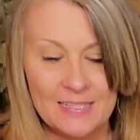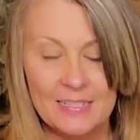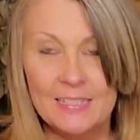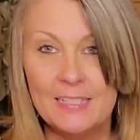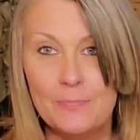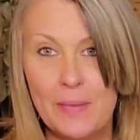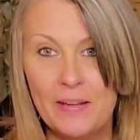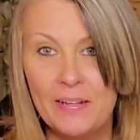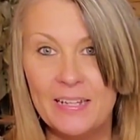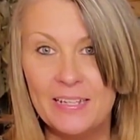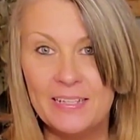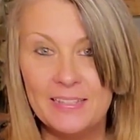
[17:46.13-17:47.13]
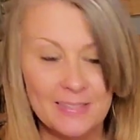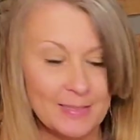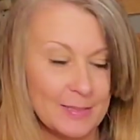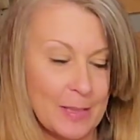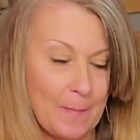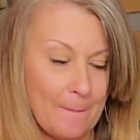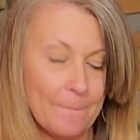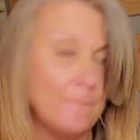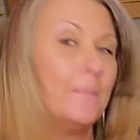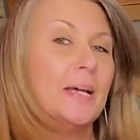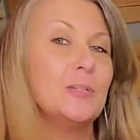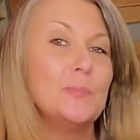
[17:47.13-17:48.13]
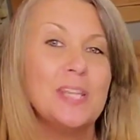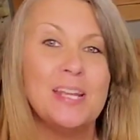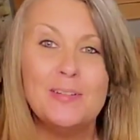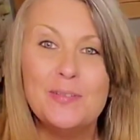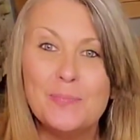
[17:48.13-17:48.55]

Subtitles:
Asparagus, mashed potatoes,